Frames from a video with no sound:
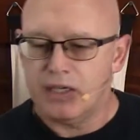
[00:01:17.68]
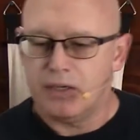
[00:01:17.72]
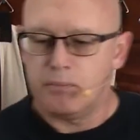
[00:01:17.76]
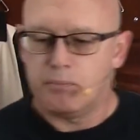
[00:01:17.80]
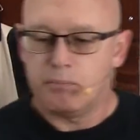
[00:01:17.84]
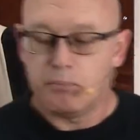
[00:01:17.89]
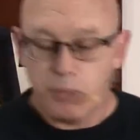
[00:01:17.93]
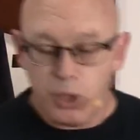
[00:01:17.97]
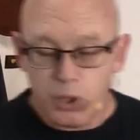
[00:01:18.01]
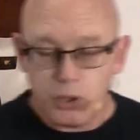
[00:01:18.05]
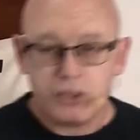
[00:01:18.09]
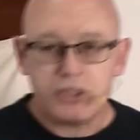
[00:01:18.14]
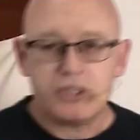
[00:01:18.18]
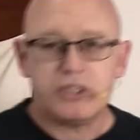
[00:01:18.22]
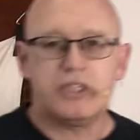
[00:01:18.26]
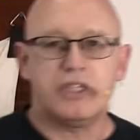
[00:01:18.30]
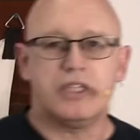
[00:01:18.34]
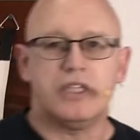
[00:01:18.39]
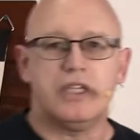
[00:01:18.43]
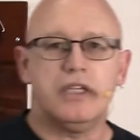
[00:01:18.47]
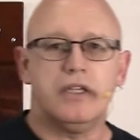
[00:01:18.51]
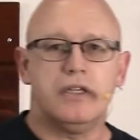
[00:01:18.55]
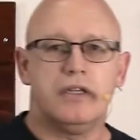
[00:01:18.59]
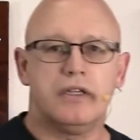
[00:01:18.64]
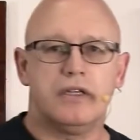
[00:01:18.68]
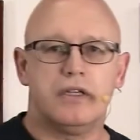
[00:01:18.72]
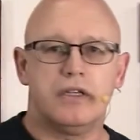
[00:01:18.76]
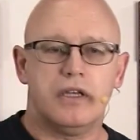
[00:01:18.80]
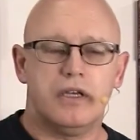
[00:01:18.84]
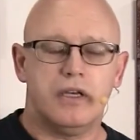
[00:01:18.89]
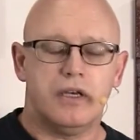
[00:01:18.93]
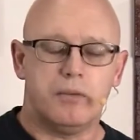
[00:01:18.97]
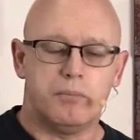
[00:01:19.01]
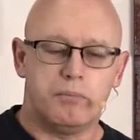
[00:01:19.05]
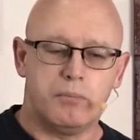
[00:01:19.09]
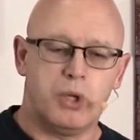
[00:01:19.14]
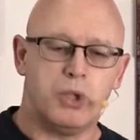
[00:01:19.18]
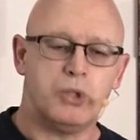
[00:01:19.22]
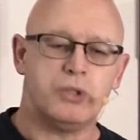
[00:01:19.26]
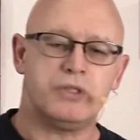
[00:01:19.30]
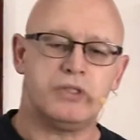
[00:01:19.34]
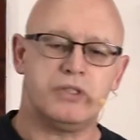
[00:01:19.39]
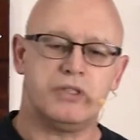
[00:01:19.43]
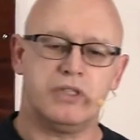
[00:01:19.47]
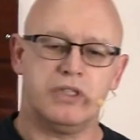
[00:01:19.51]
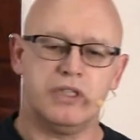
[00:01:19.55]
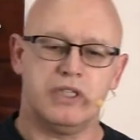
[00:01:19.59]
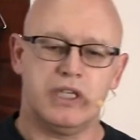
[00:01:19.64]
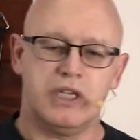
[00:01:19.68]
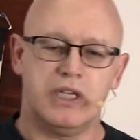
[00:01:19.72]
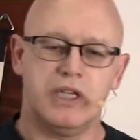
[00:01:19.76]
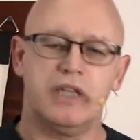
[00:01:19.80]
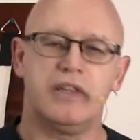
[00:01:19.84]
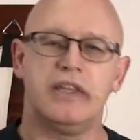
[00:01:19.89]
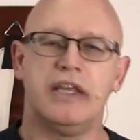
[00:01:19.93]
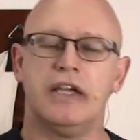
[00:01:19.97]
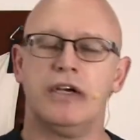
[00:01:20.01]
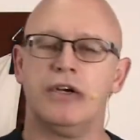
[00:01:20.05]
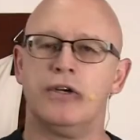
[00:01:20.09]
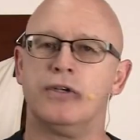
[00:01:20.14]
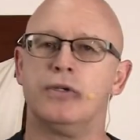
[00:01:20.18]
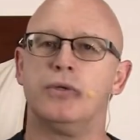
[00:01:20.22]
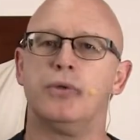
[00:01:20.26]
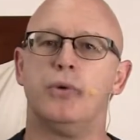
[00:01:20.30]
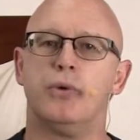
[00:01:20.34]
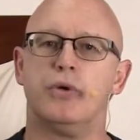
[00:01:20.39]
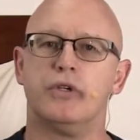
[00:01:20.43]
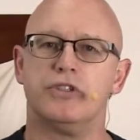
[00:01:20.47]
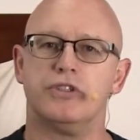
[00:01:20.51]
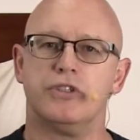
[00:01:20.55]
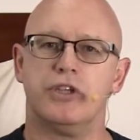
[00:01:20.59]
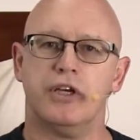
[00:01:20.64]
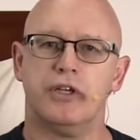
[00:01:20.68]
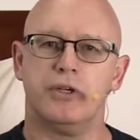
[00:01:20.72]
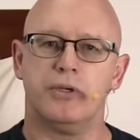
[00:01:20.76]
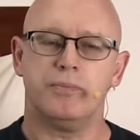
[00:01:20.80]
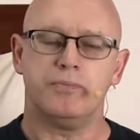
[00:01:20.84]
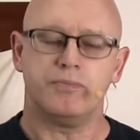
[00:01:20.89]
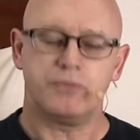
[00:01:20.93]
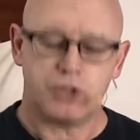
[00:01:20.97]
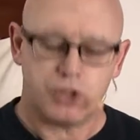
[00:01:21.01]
Mostly they are horizontal.